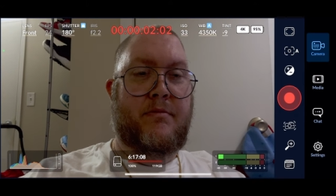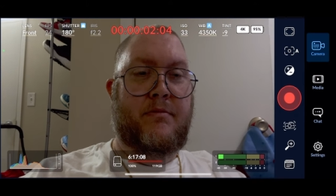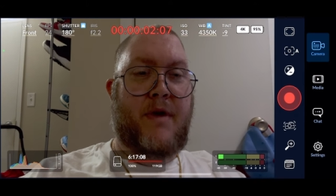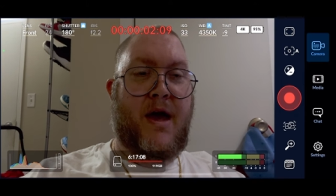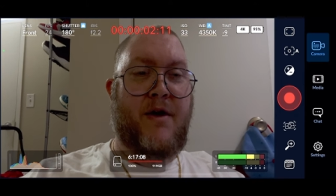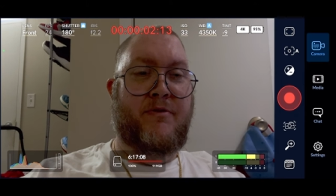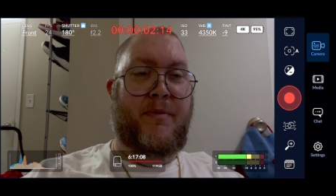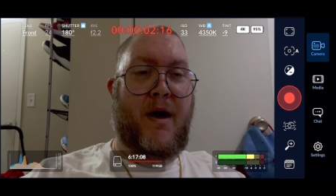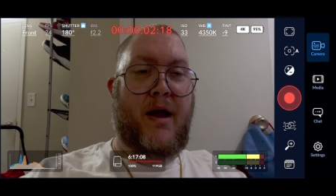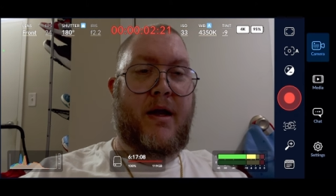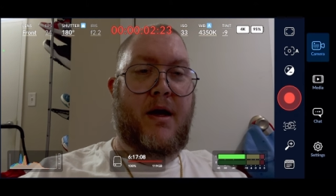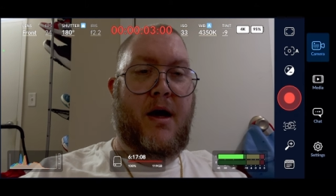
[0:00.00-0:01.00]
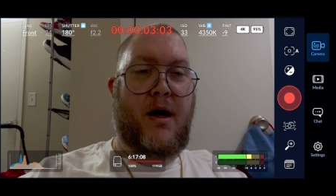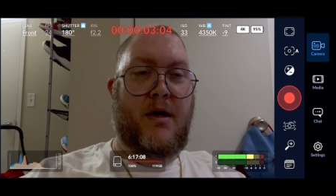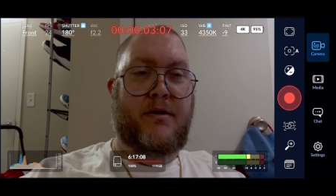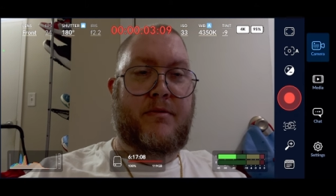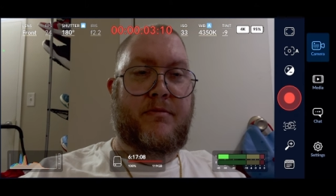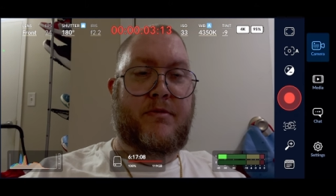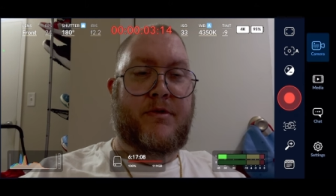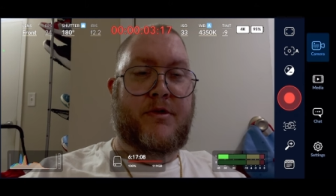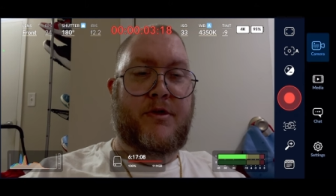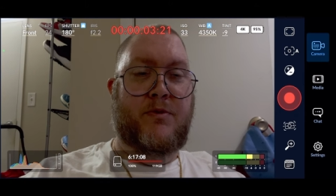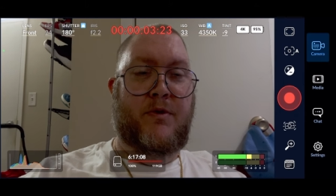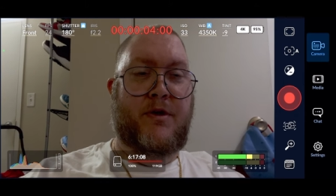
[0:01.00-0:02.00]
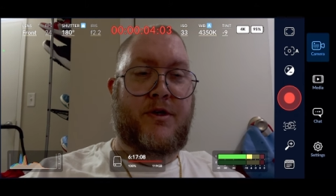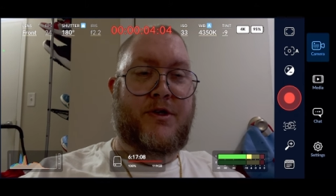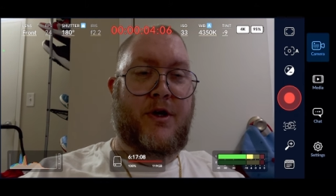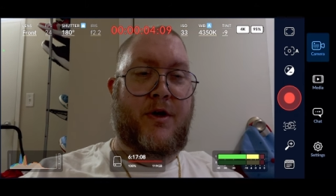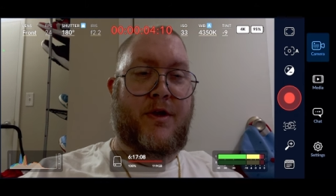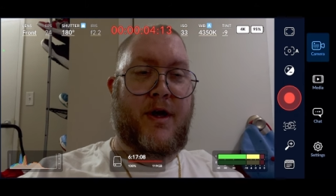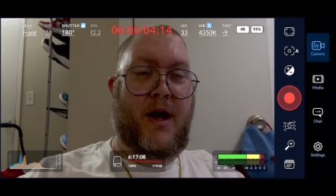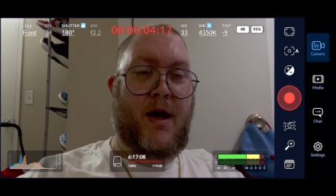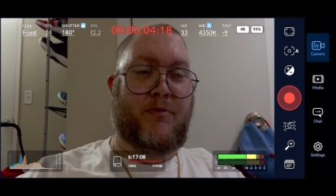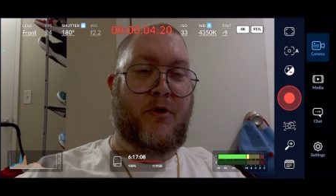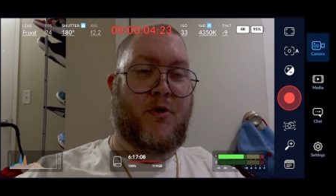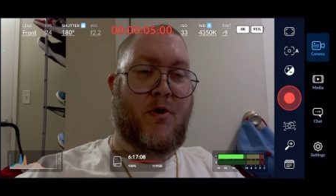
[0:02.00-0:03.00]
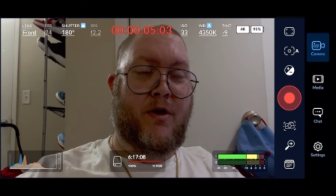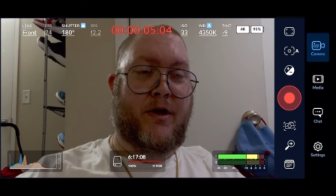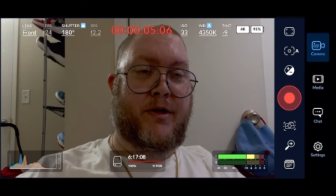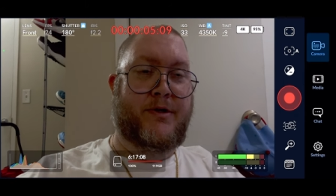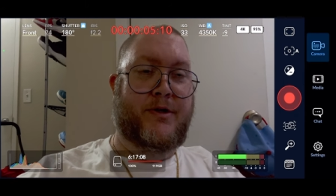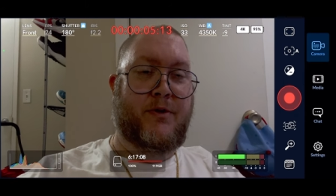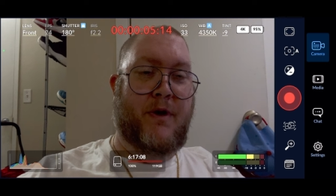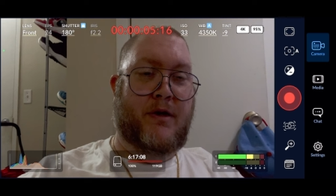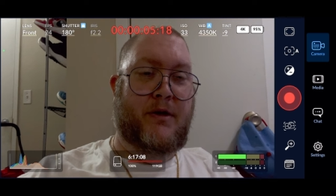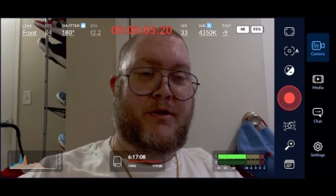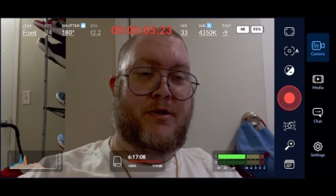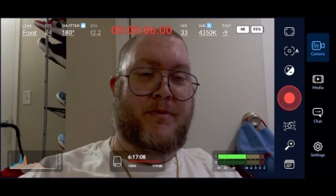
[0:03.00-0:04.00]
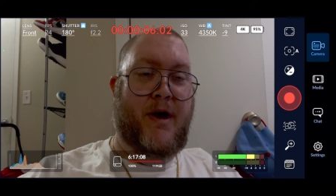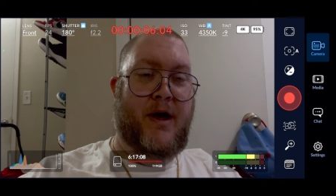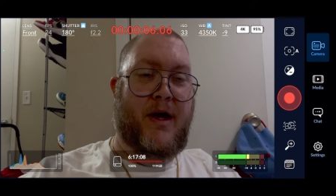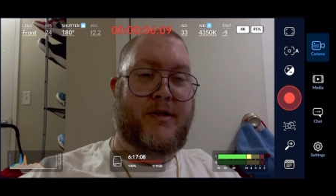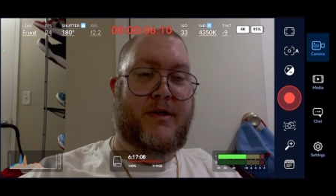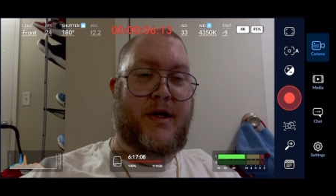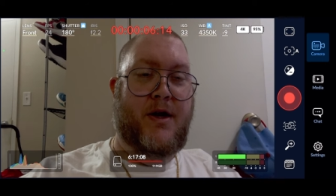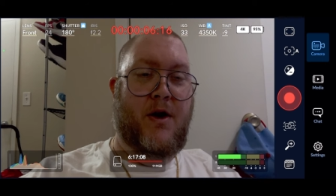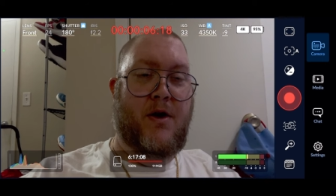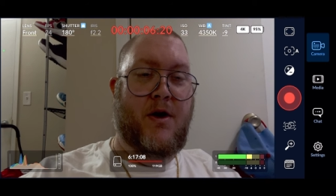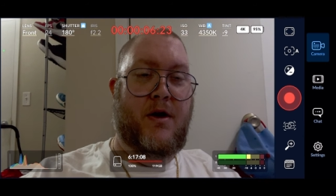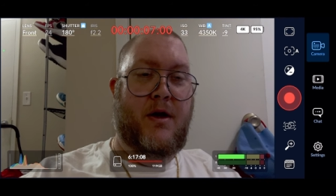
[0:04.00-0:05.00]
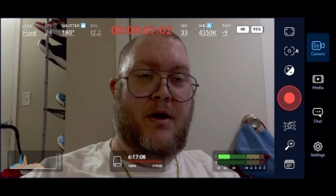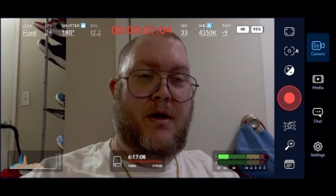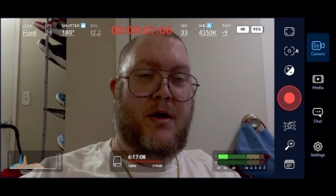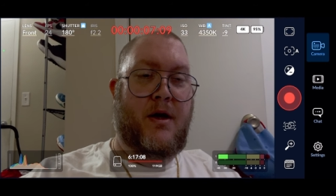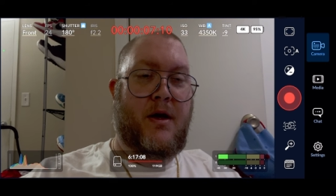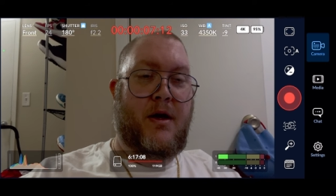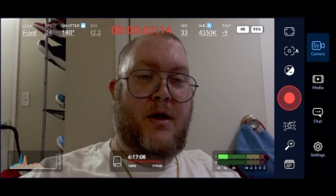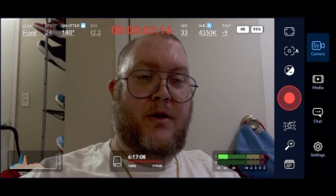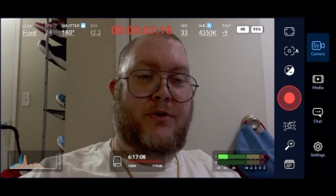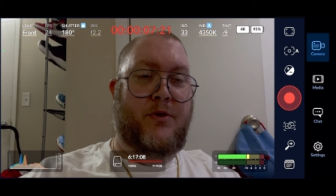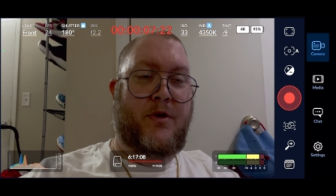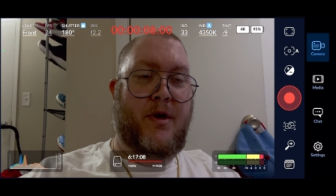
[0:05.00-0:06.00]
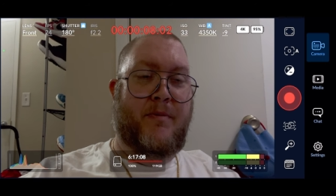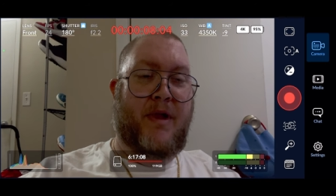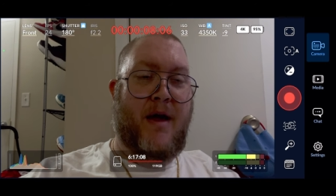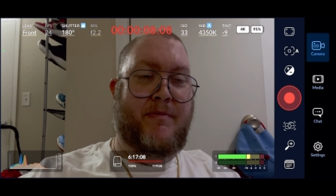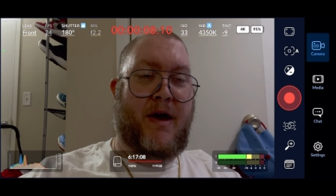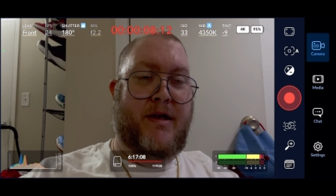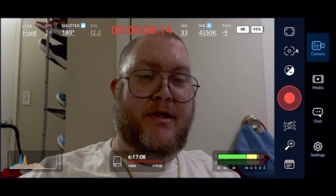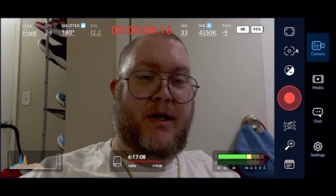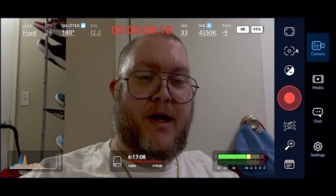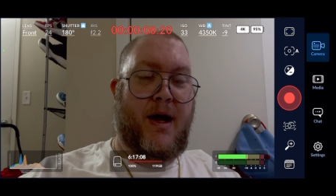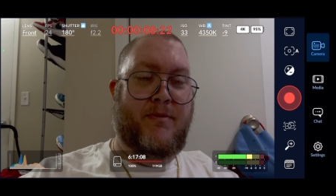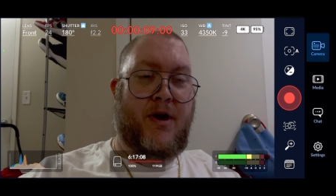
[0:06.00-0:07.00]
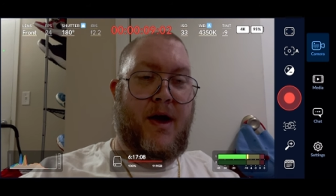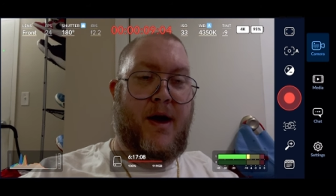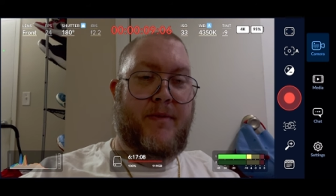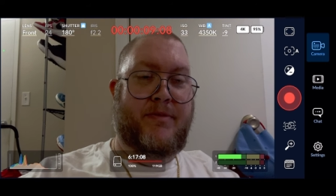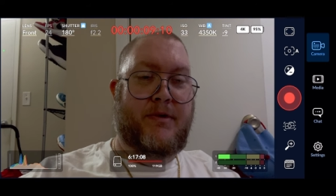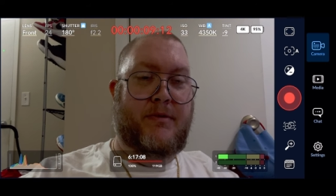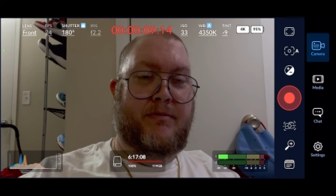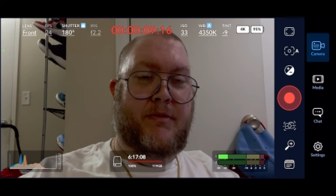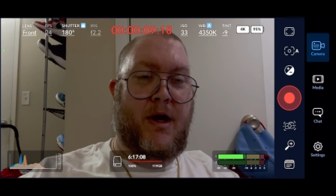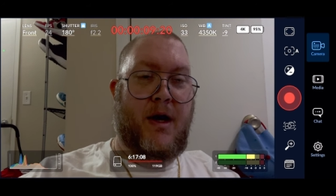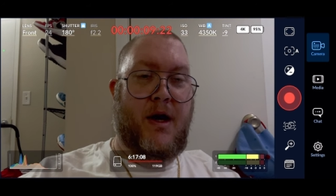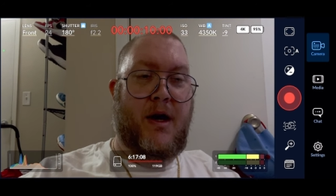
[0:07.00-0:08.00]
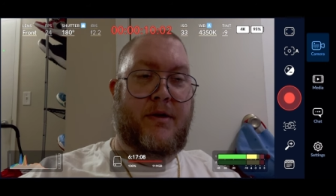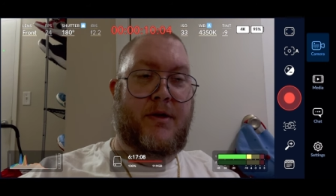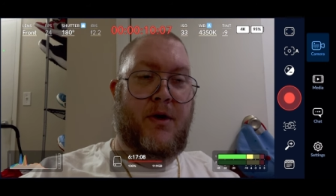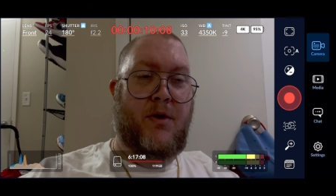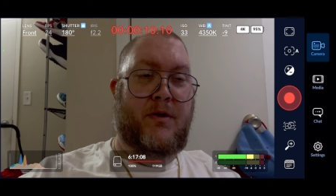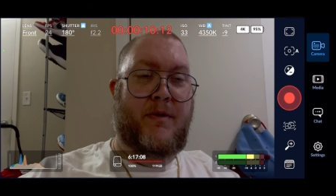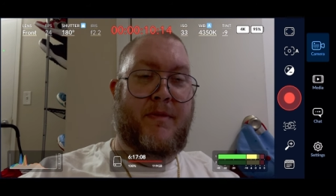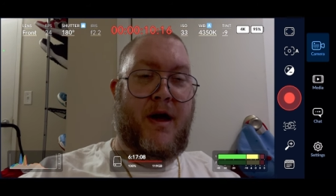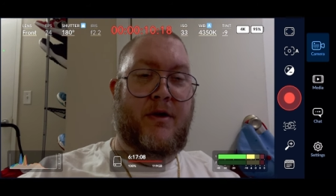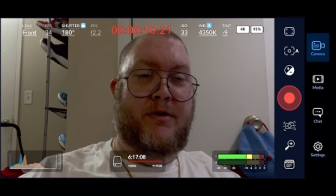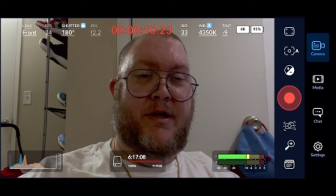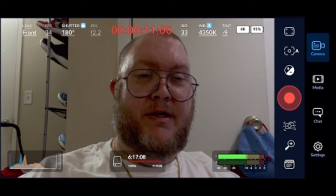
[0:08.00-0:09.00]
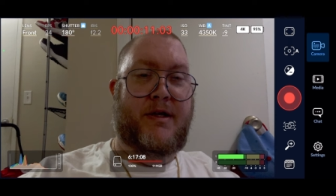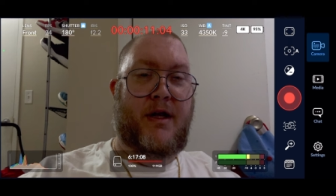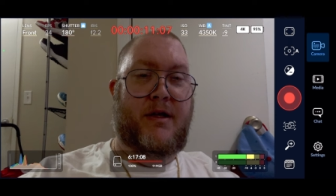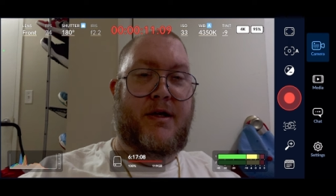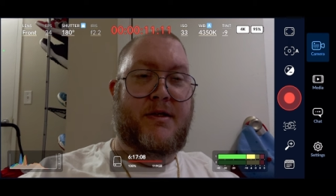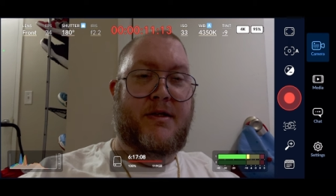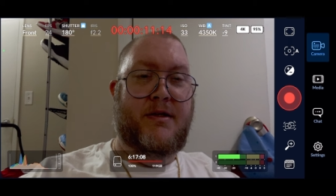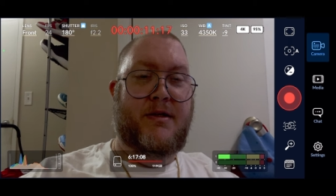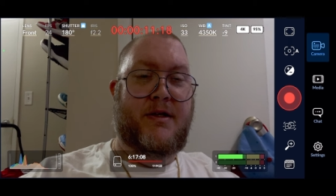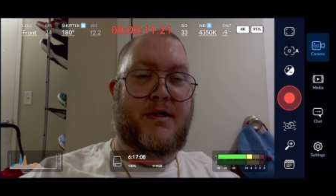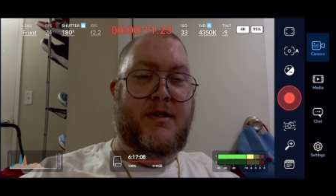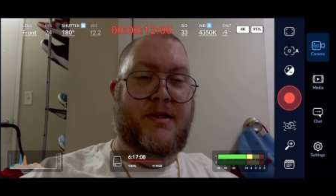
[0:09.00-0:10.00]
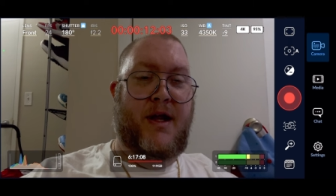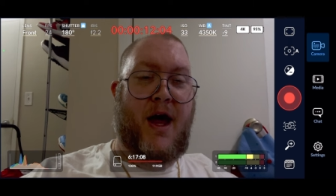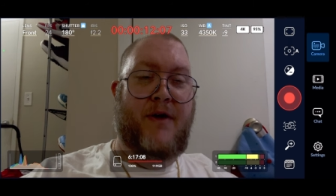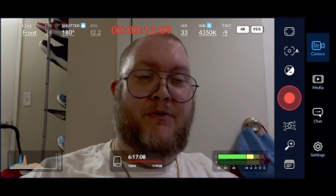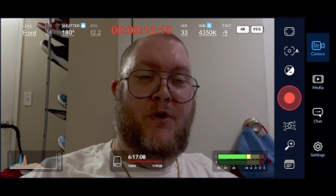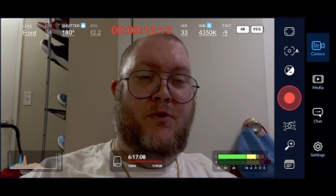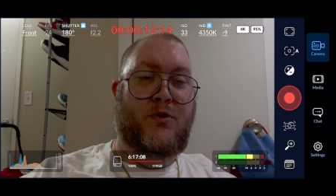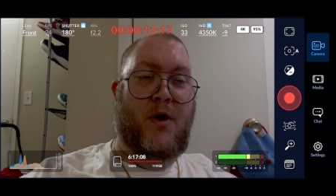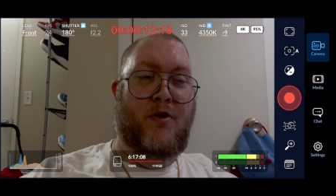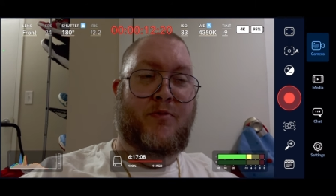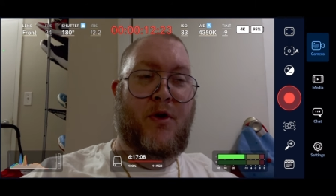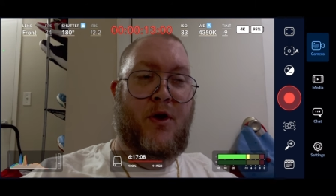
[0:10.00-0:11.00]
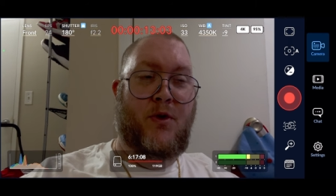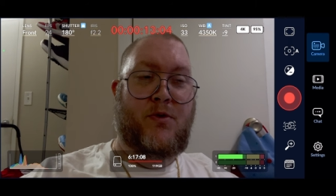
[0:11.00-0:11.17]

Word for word: Hey everybody, uh, just wanted to show you that I'm recording this directly to my SD card through the Blackmagic camera app. Uh, the only minor detail is this is an iPhone 12 Pro.